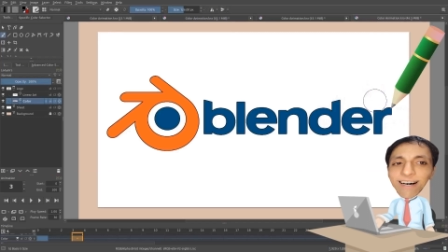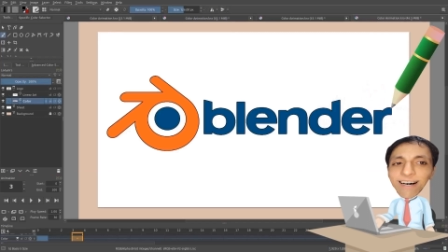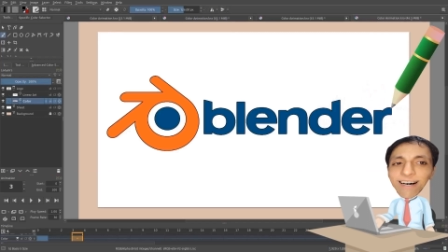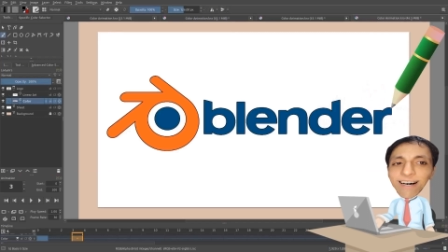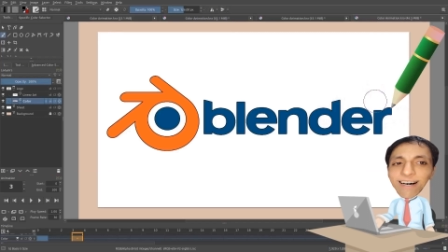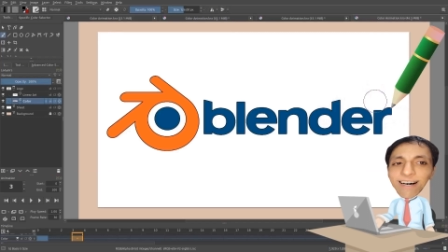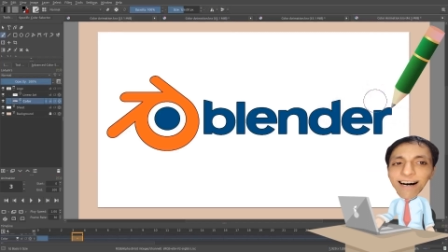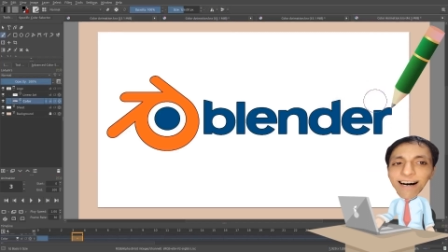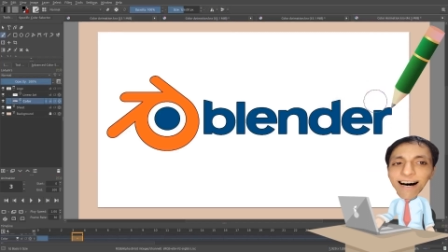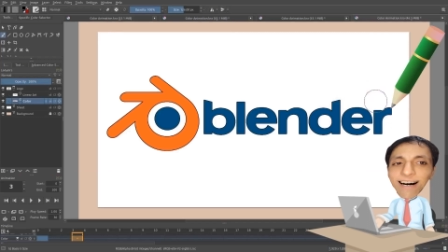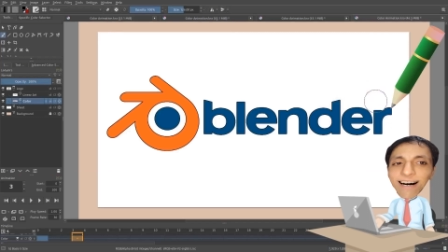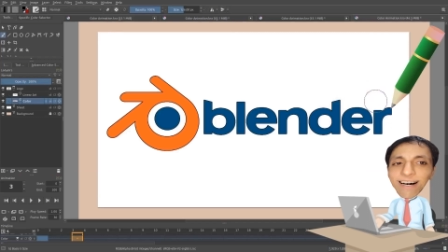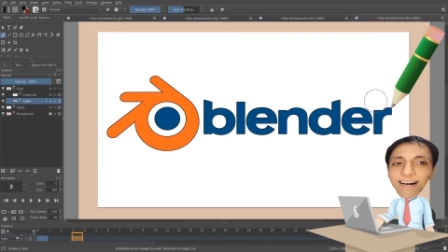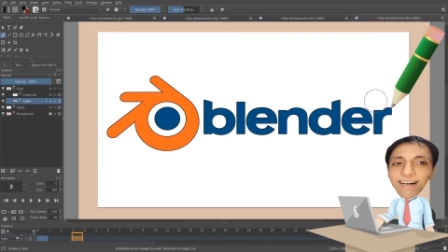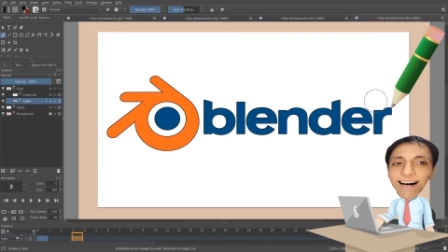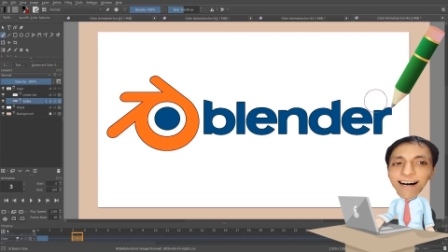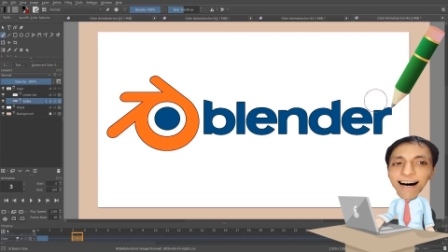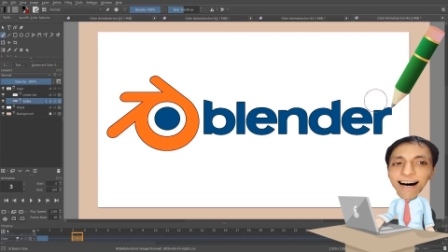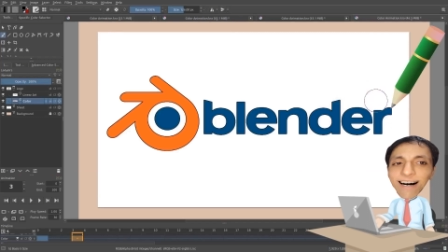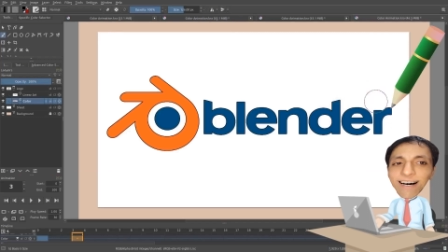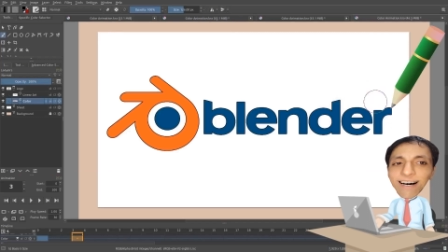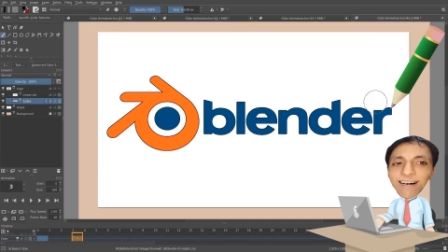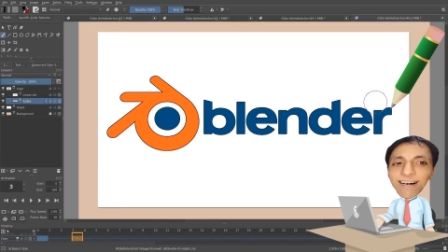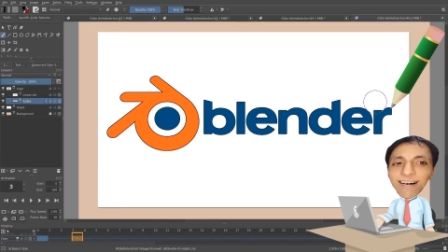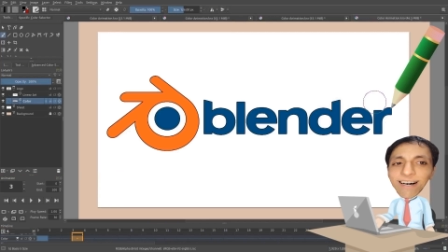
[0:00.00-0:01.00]
To flip
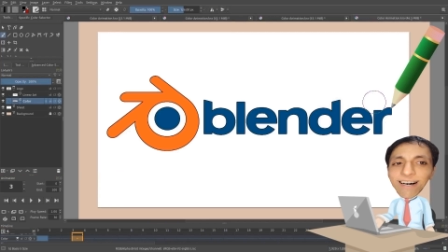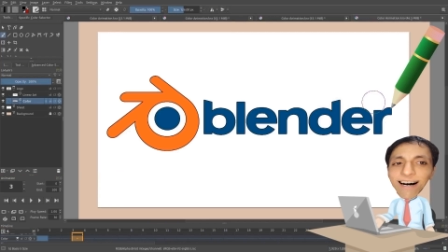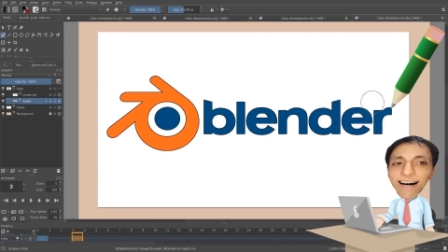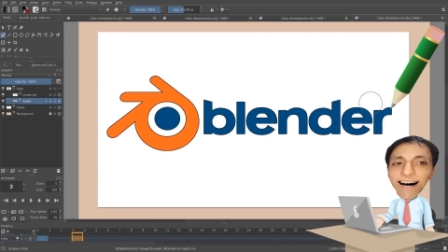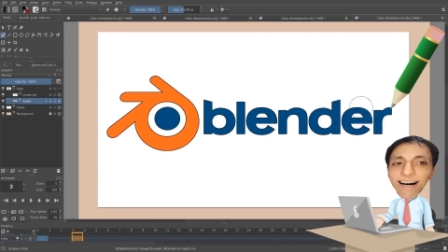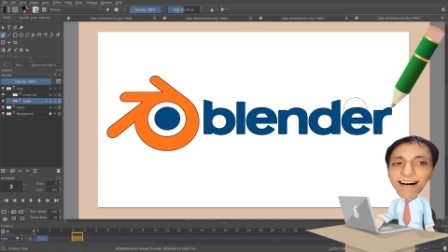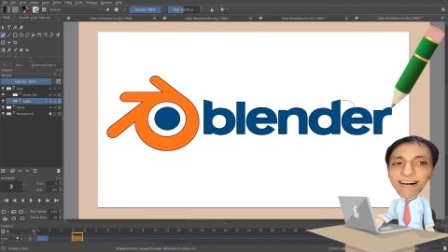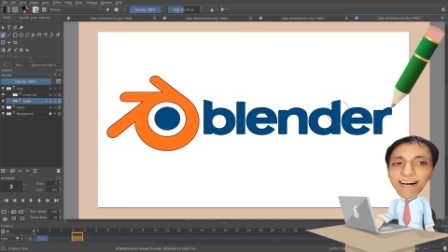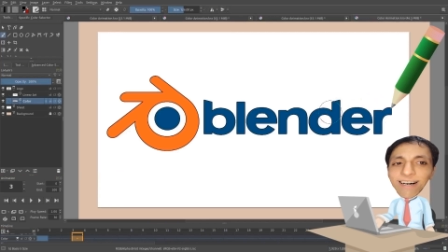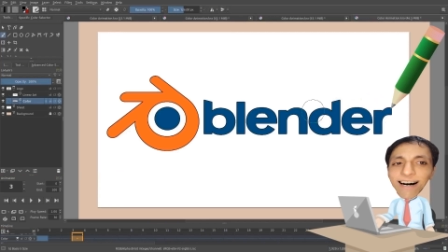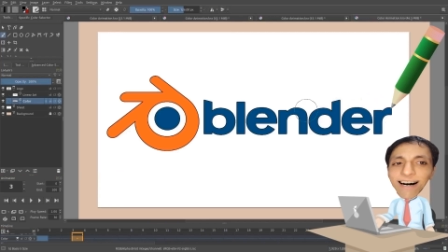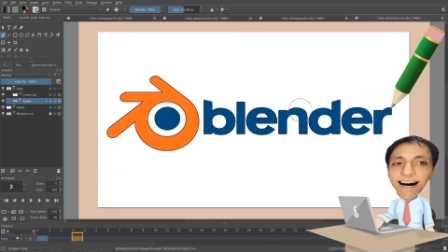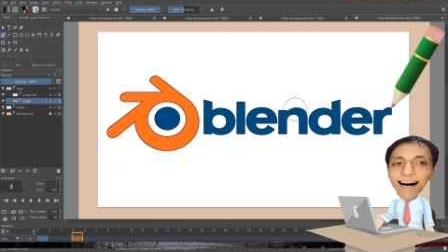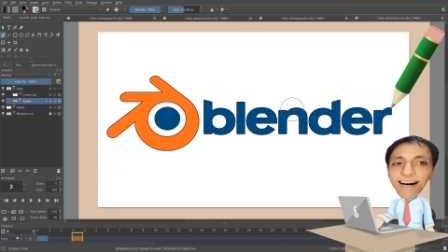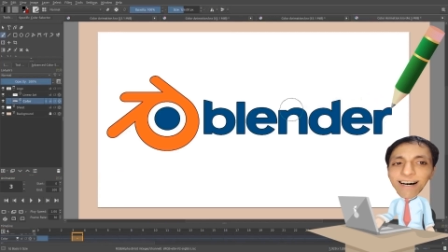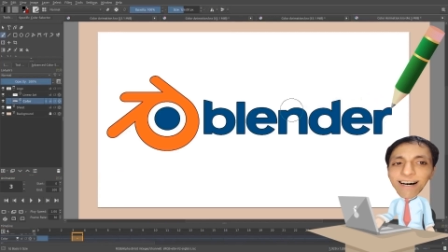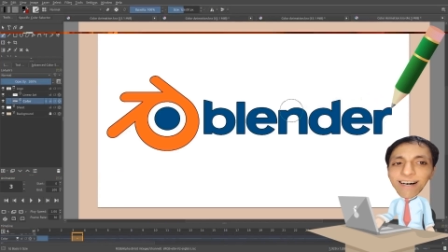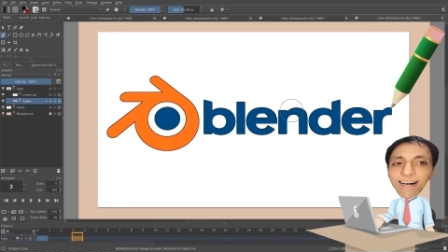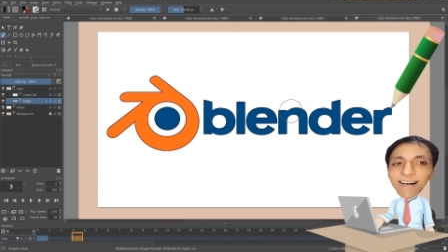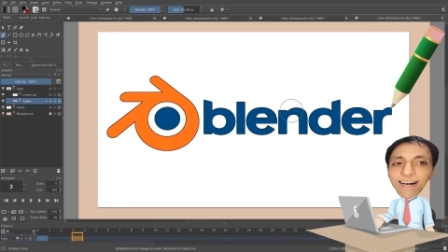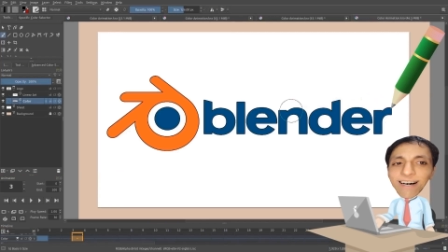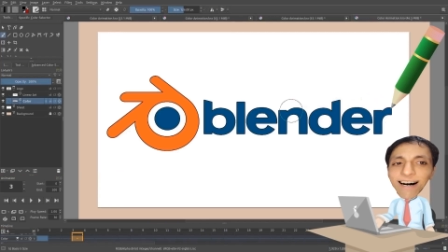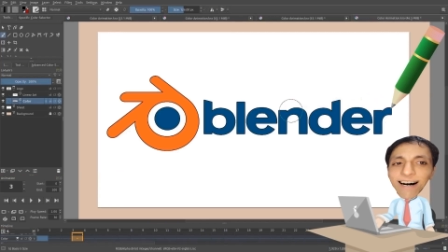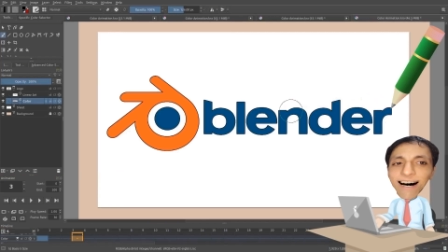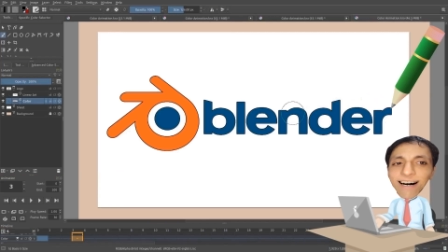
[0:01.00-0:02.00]
your pencil into its